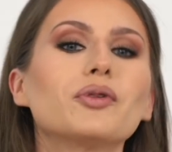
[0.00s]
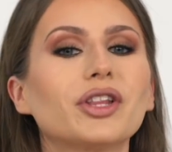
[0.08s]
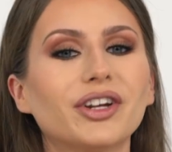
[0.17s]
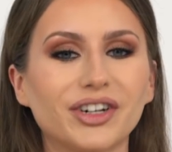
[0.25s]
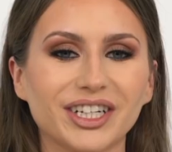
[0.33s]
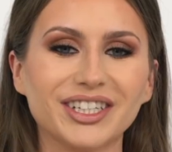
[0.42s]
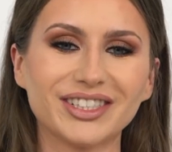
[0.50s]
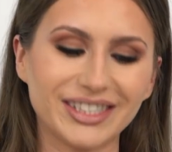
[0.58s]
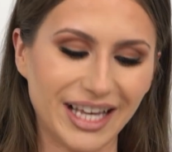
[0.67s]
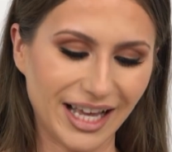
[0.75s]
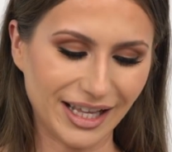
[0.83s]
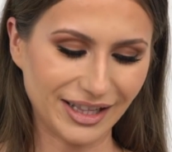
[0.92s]
me there is,
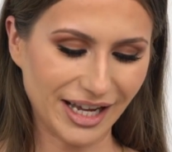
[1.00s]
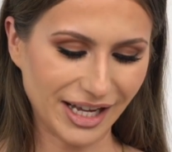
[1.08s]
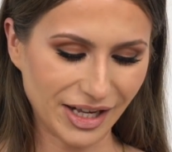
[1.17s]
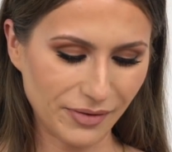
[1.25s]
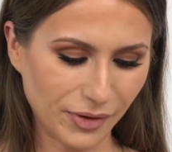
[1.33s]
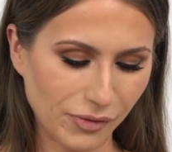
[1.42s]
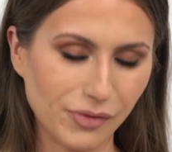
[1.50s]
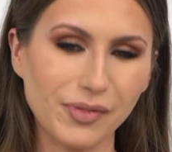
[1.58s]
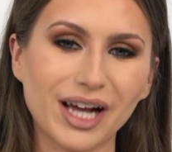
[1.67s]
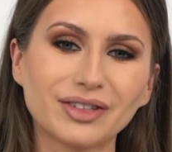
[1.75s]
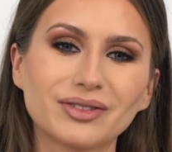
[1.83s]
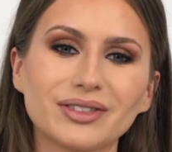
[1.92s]
and I keep coming
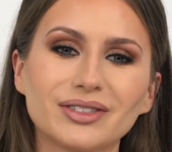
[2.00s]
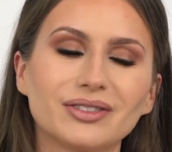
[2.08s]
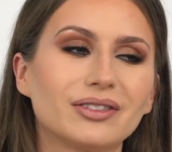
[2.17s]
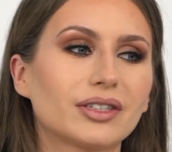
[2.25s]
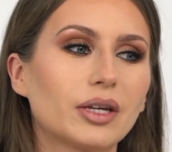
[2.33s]
back to this nude,